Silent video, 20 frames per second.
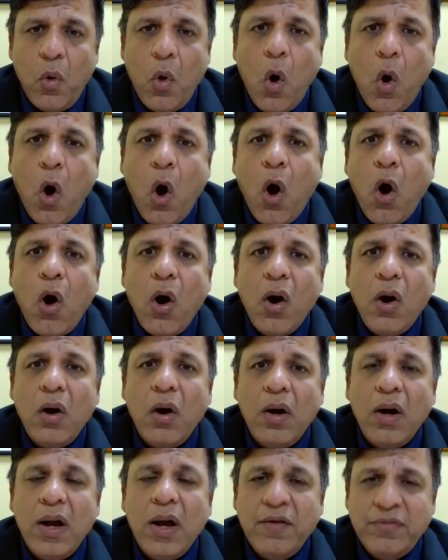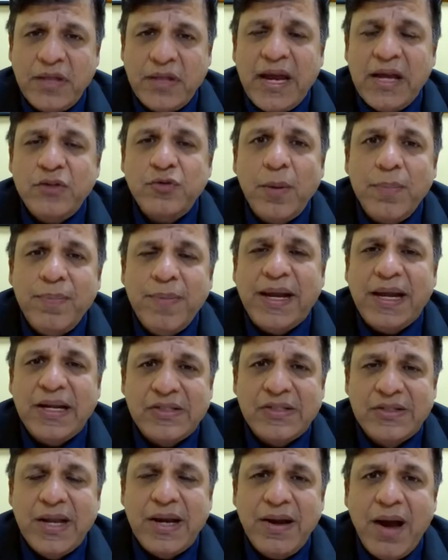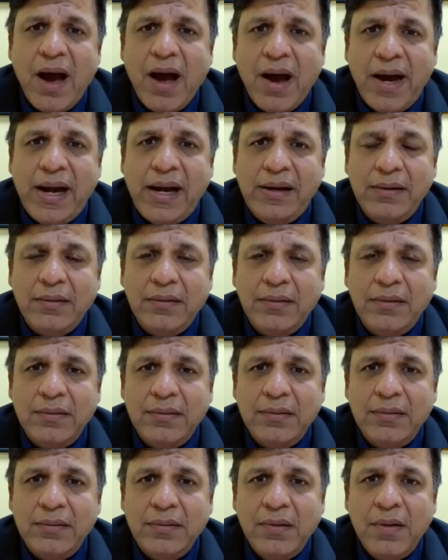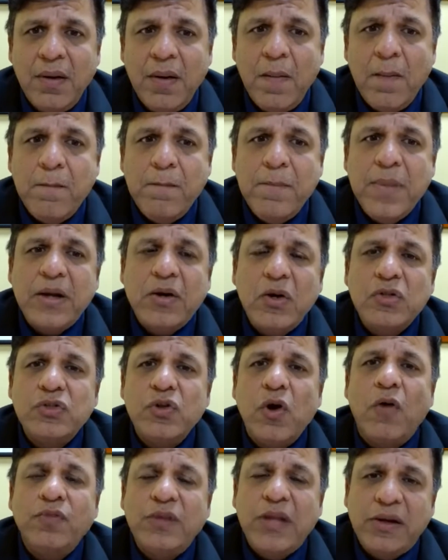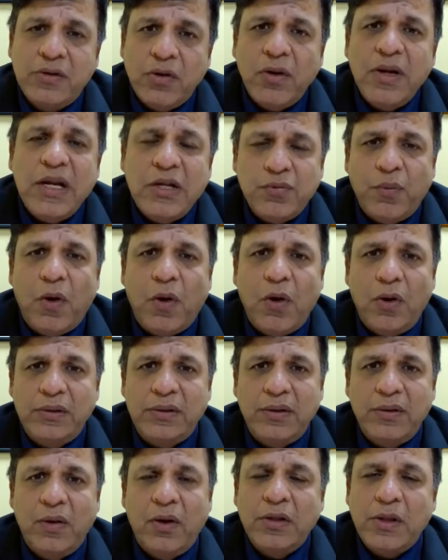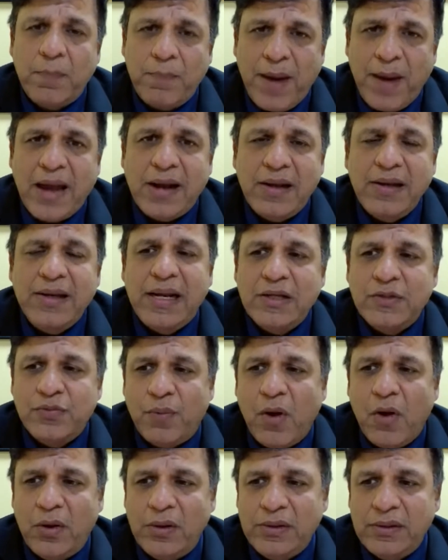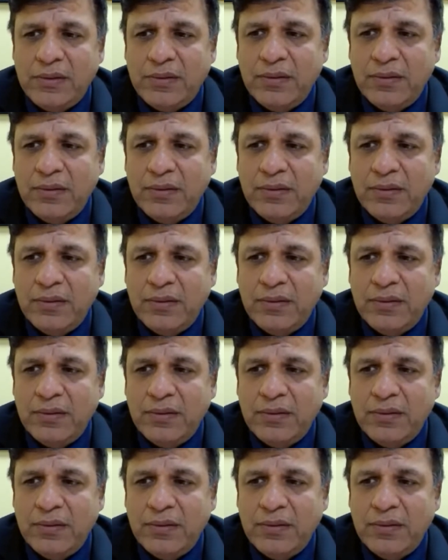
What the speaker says: or if the H1B gets denied because of the attorney's fault or the paralegal's fault,